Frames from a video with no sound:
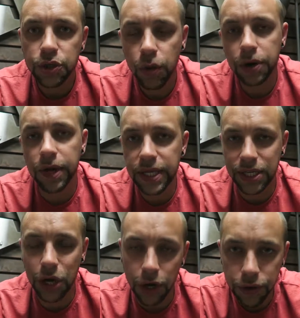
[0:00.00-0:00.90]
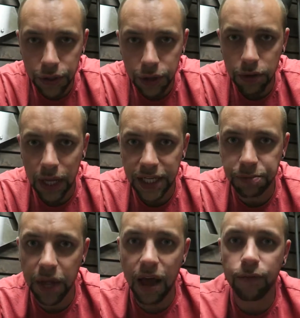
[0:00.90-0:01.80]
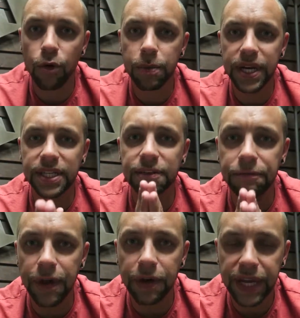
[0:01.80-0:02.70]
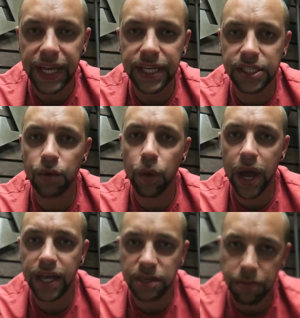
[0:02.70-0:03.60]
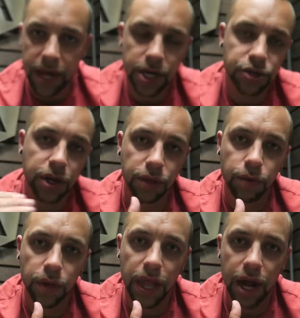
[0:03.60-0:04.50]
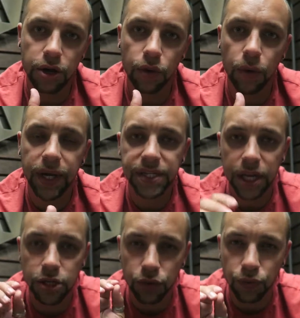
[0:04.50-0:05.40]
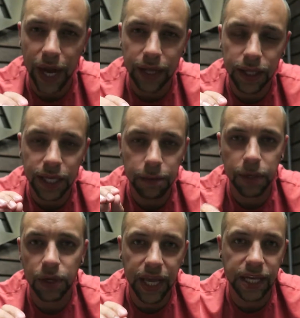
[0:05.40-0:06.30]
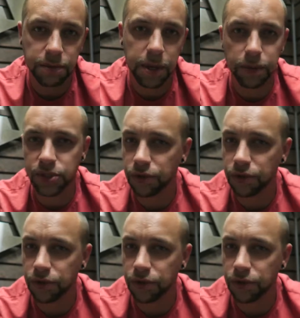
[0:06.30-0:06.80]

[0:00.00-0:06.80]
Twitter is an underutilized platform, but it is a very easy way to penetrate through a lot of noise and directly communicate to people.